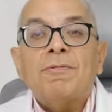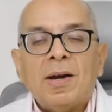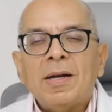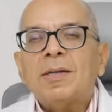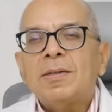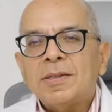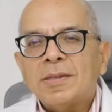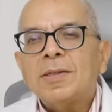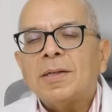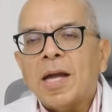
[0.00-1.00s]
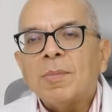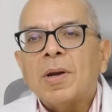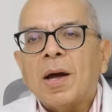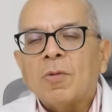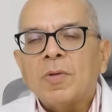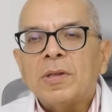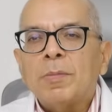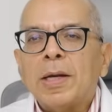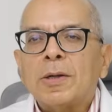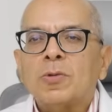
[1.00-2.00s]
felt this is the time now when the
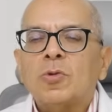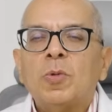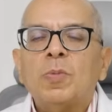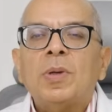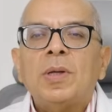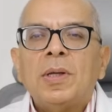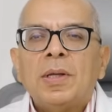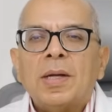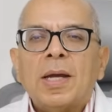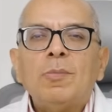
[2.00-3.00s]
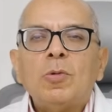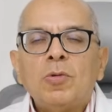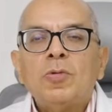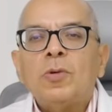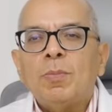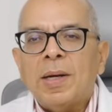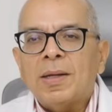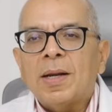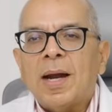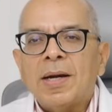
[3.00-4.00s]
microscope can move to
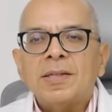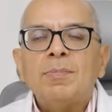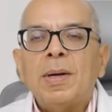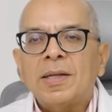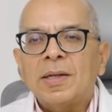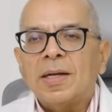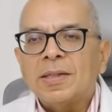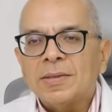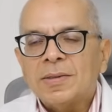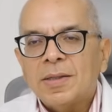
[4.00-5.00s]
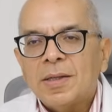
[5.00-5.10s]
better hands and better eyes.